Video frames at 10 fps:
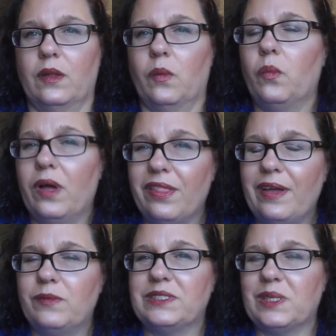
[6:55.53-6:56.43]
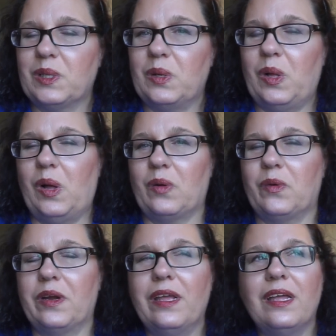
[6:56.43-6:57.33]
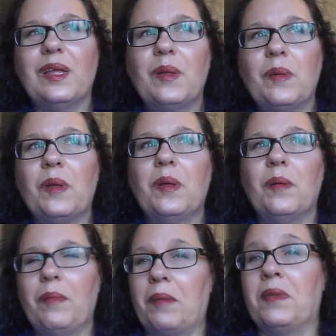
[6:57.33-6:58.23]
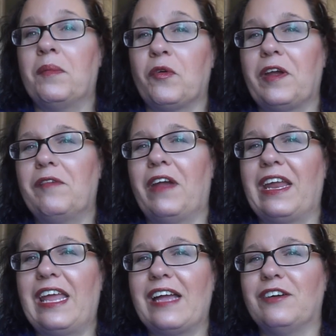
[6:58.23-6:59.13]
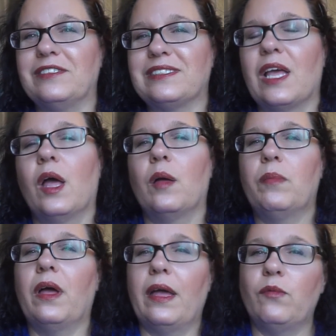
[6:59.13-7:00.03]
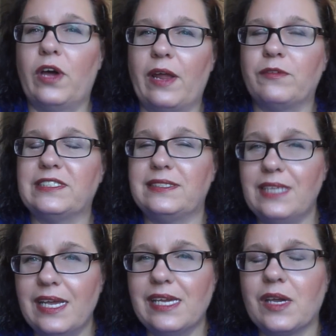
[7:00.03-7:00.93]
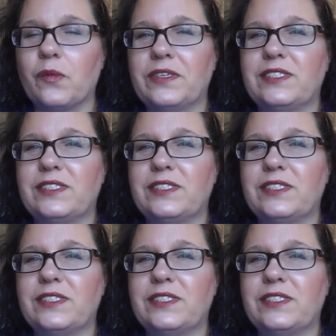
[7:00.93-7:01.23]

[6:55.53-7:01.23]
Well, that was a little awkward. My memory ran out. But what I was saying was,